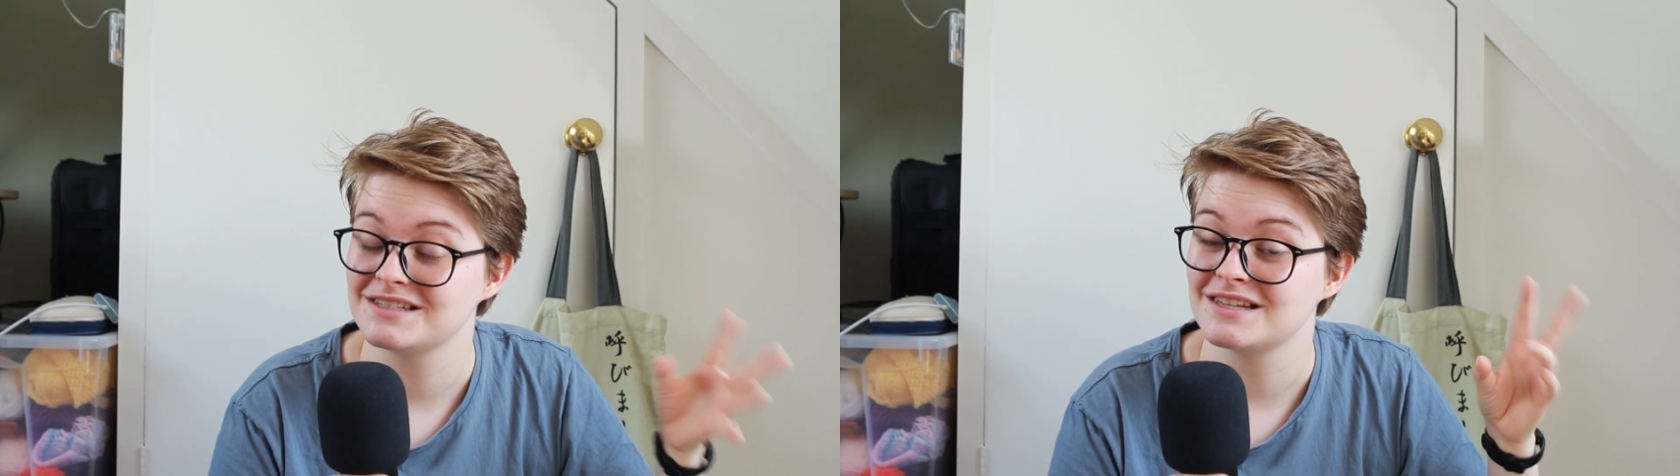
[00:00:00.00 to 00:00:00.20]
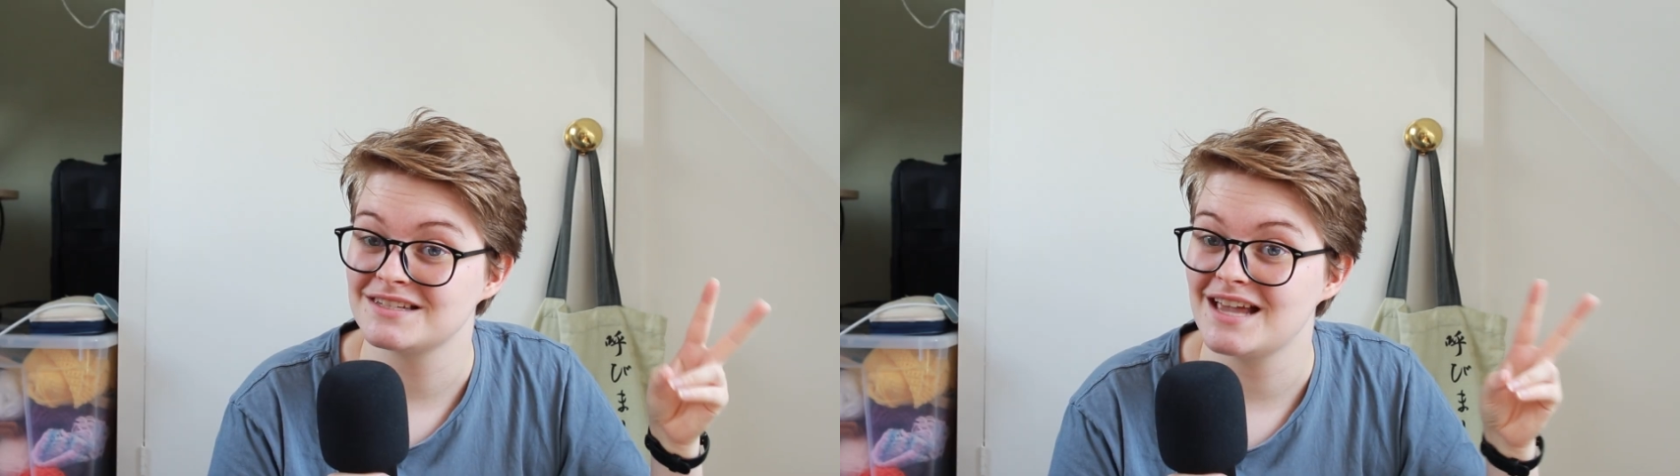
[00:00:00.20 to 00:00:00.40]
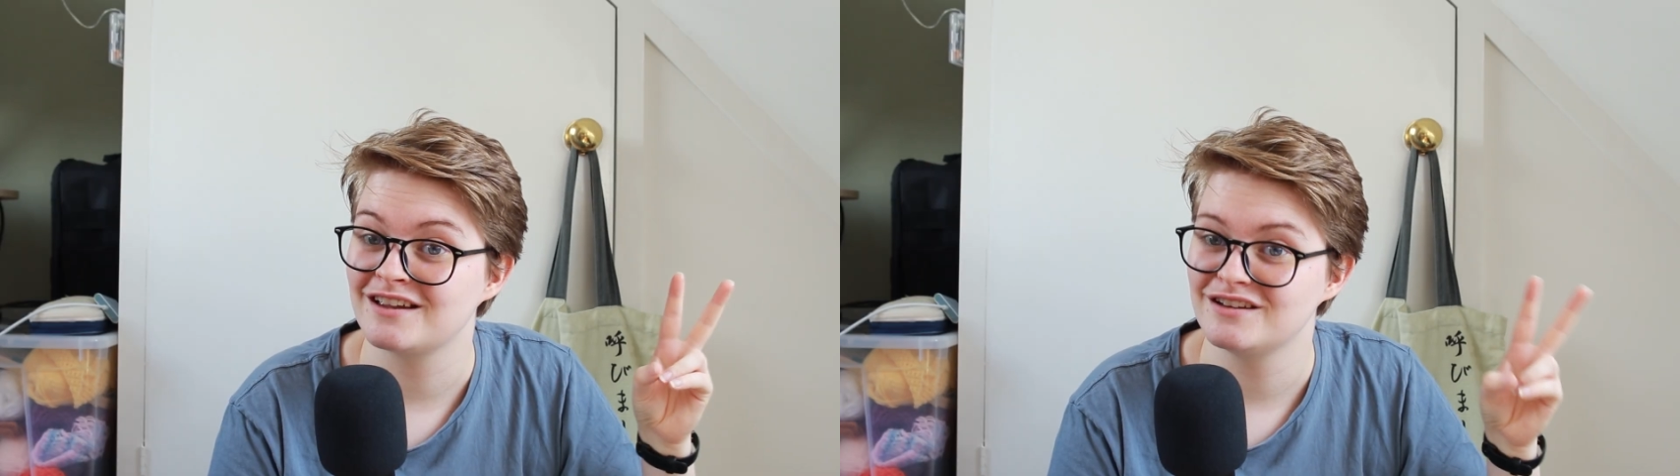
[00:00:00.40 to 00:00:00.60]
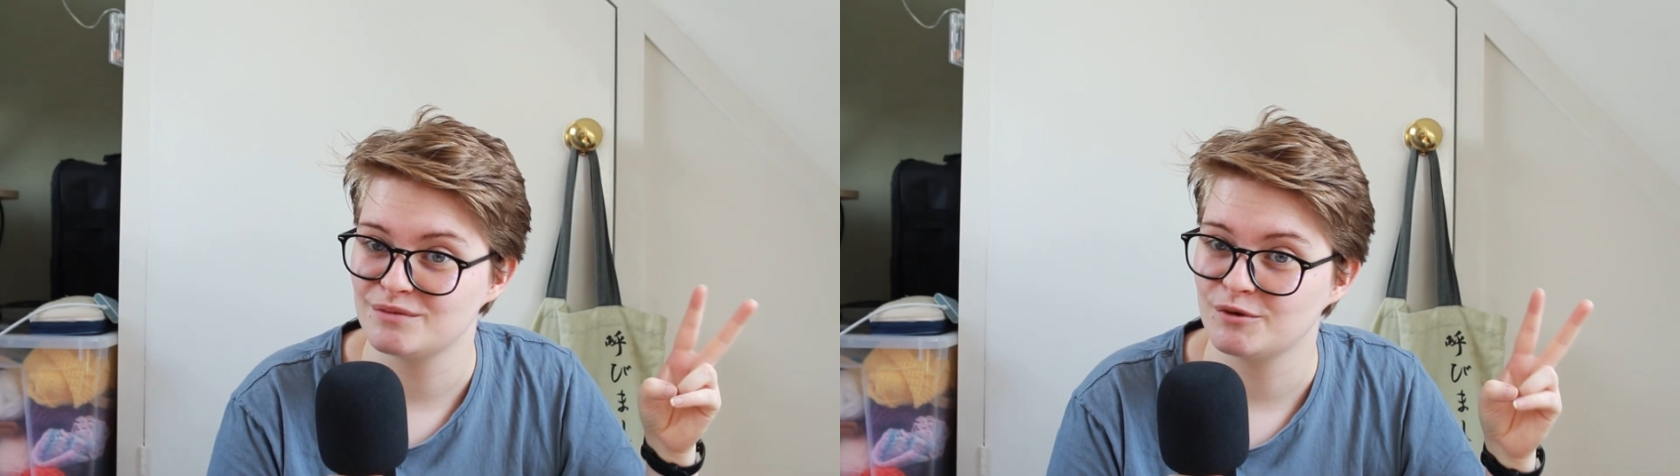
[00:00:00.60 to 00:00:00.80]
There's a second